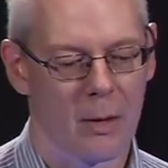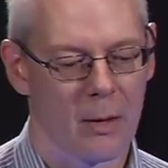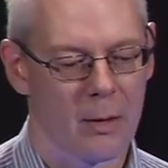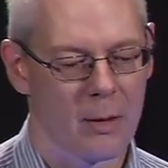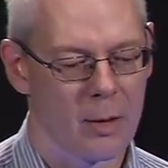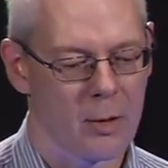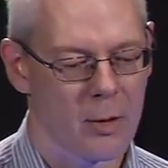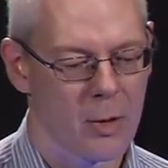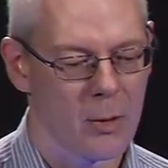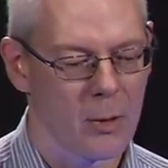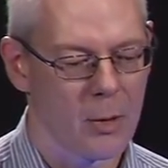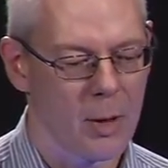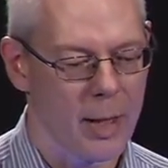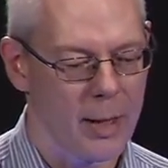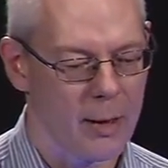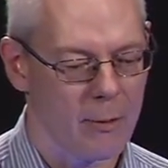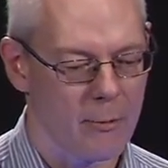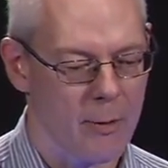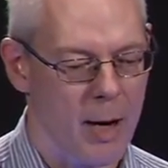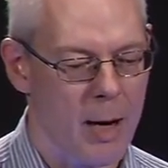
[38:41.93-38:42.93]
The
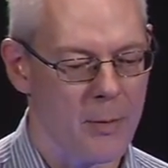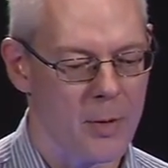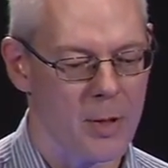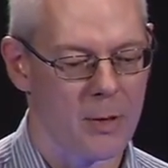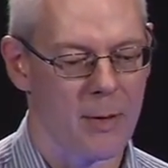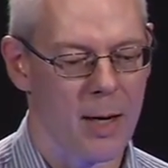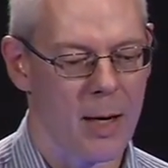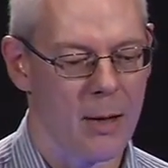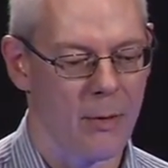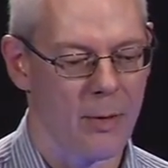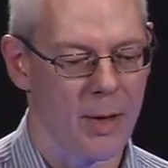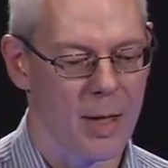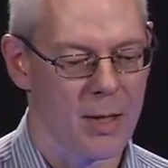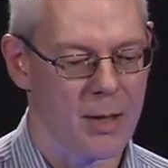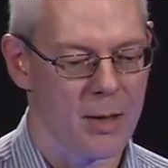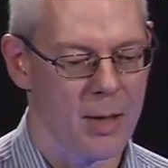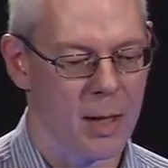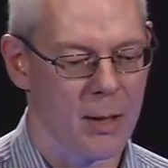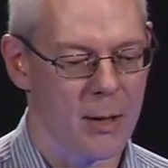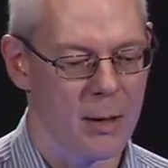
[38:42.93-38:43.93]
tooling wrapped around this
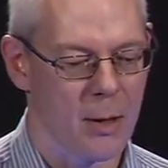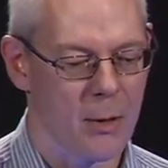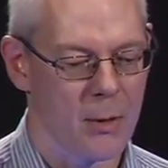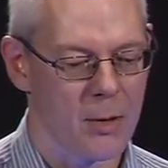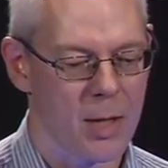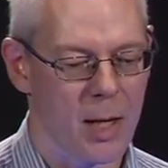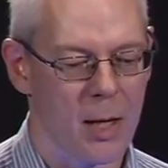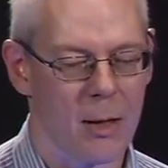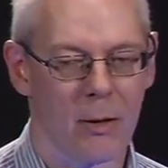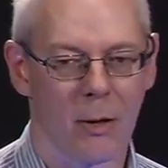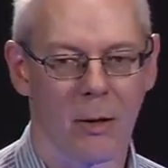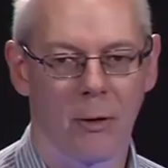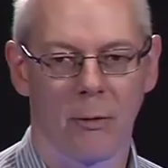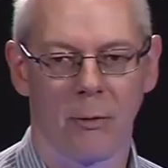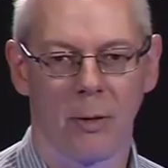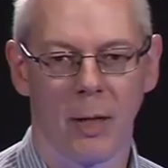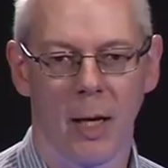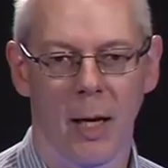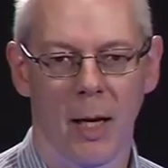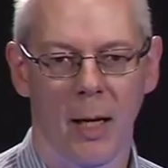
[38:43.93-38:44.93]
then knows how to
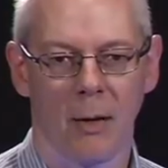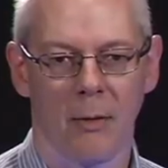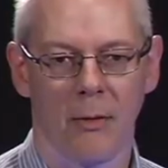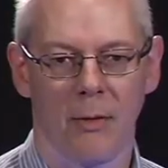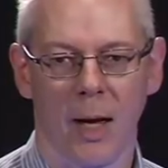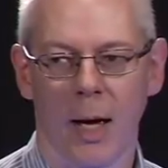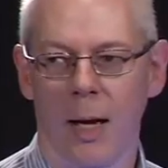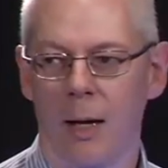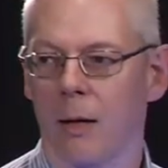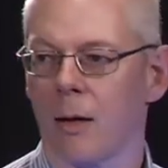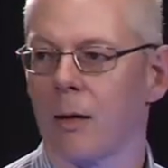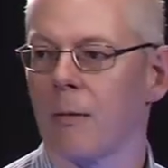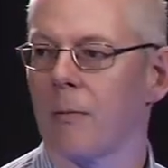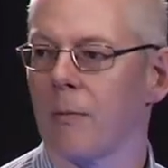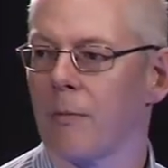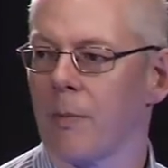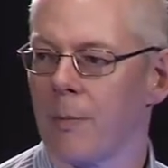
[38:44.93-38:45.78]
create that.